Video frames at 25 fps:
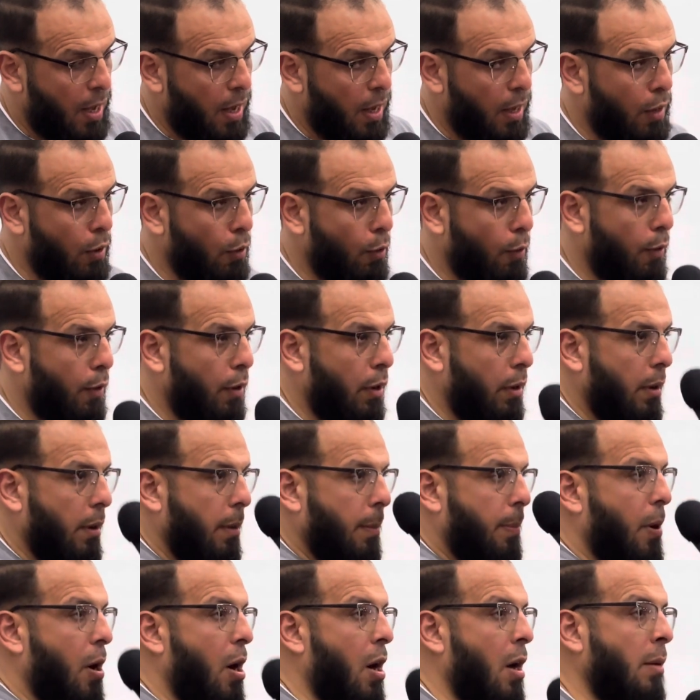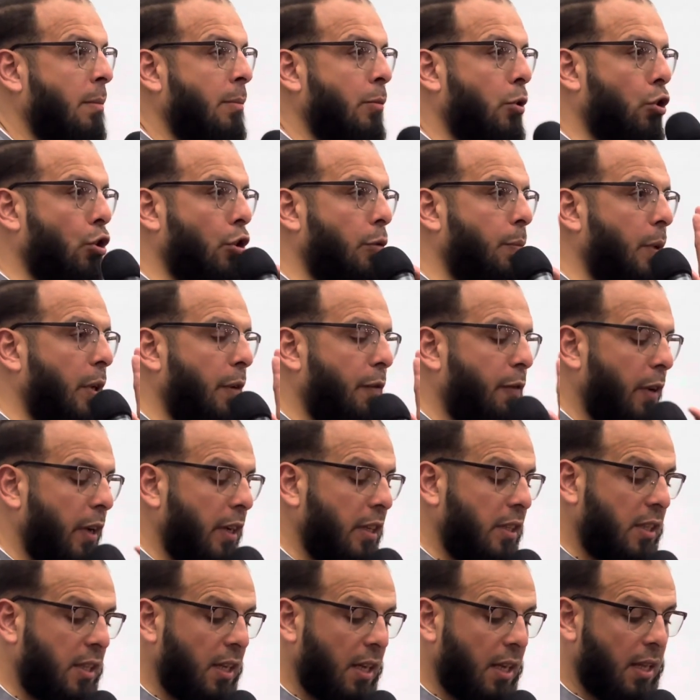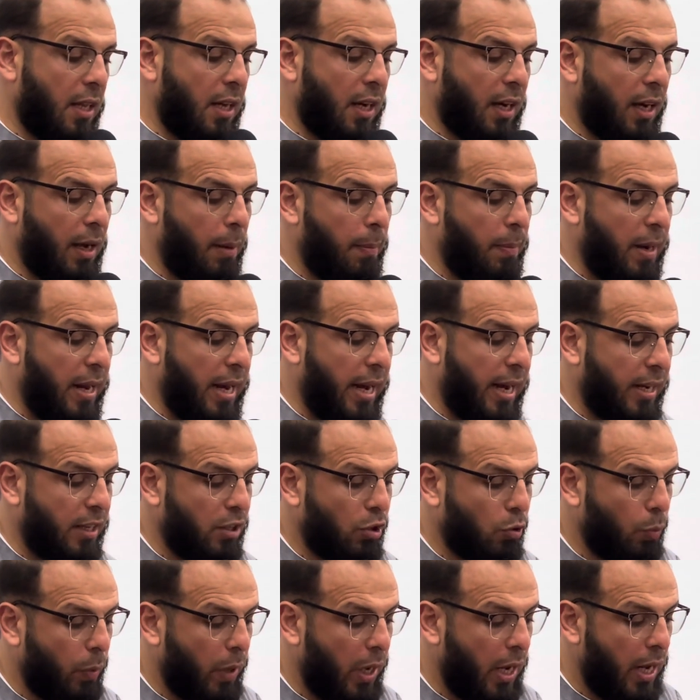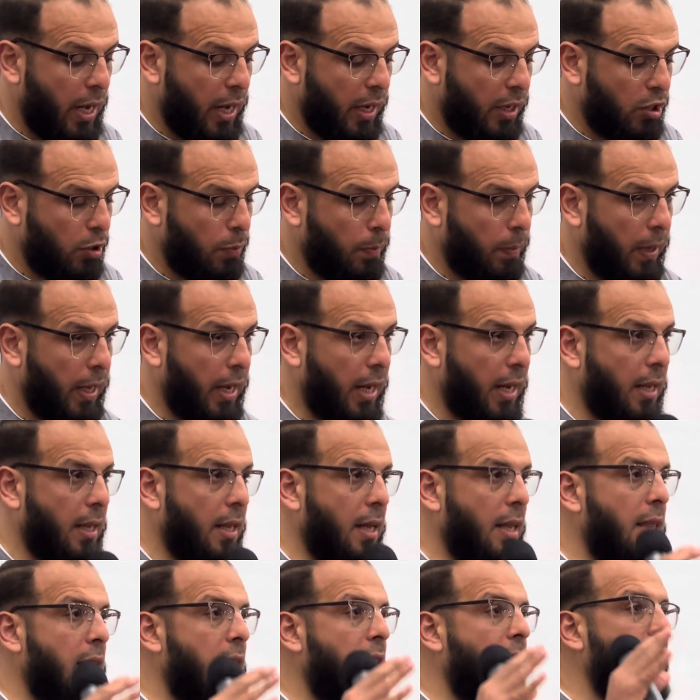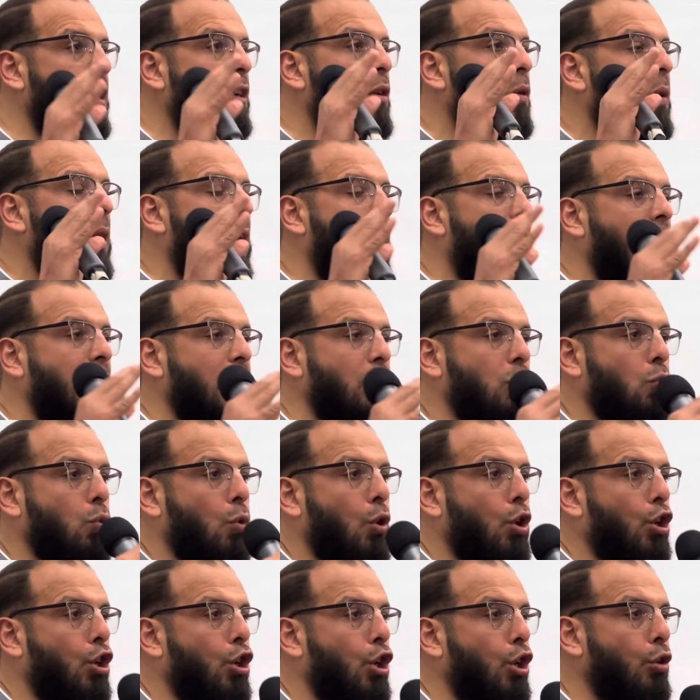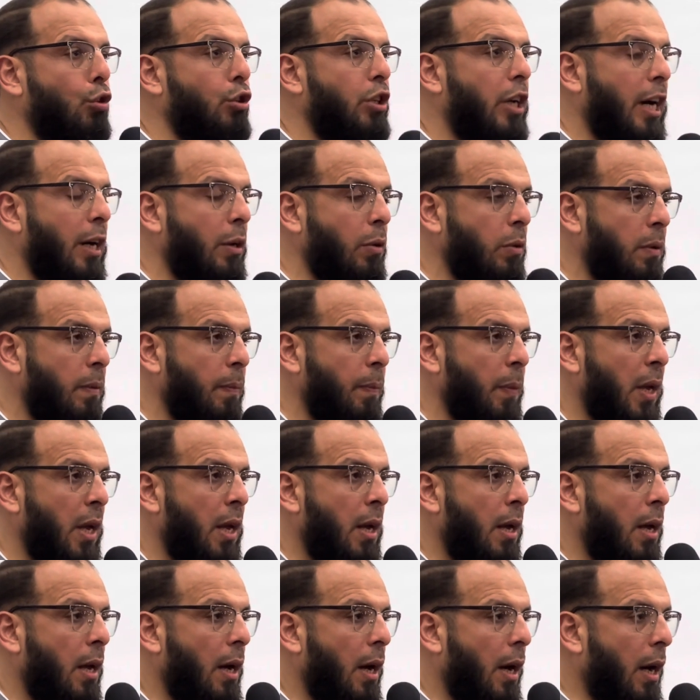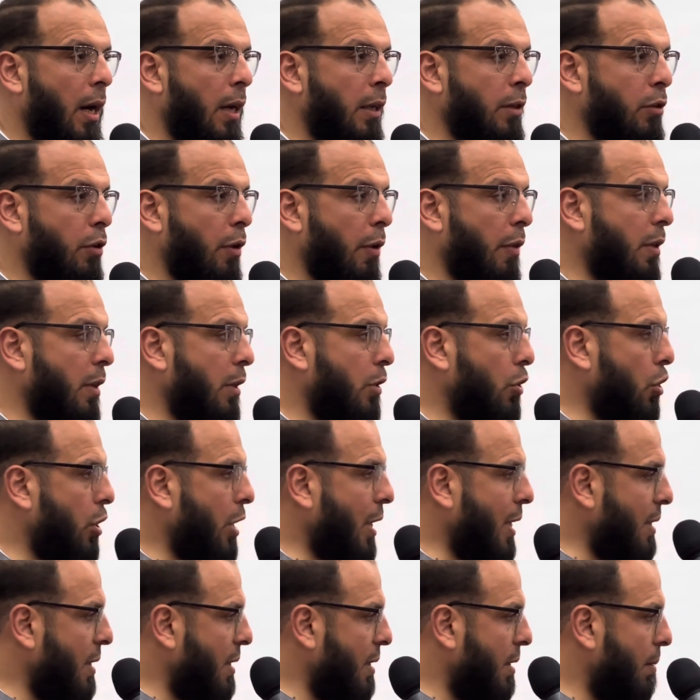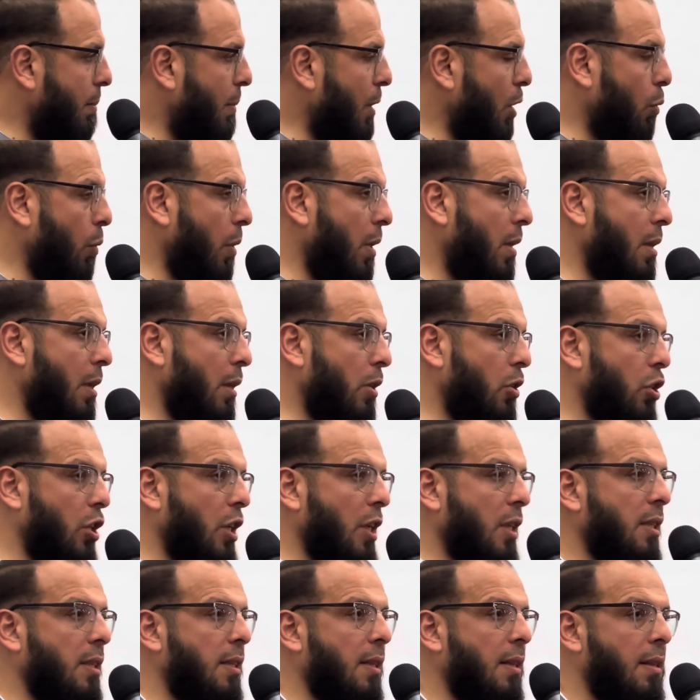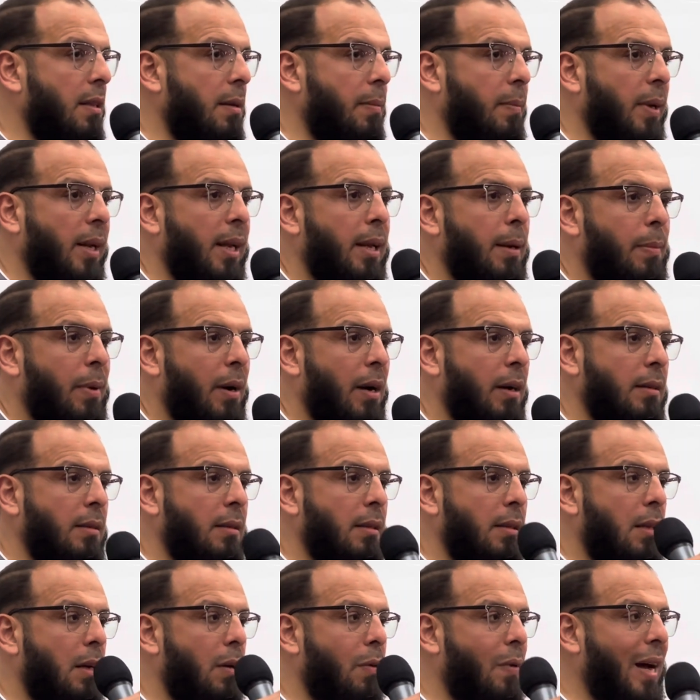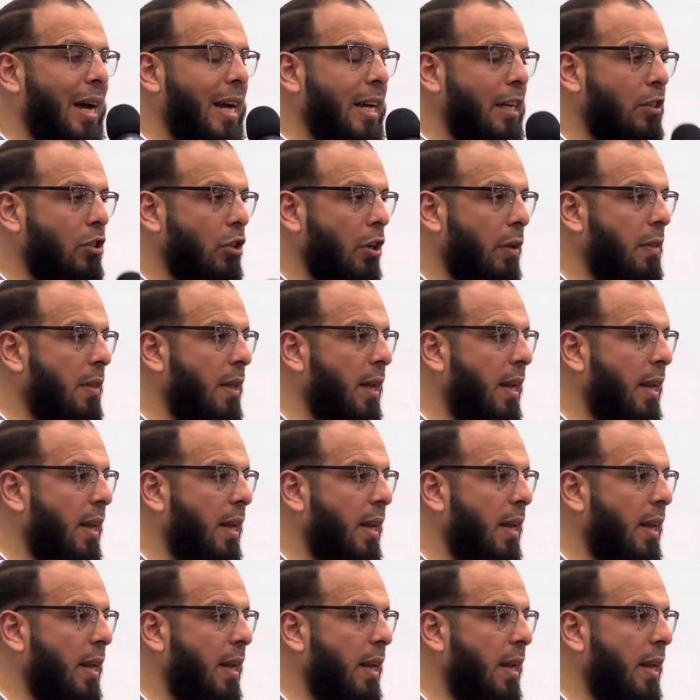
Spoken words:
Your palm should be facing the Qibla as we explained. And then your hands will go down under the chest, between the chest and the belly button, the right on the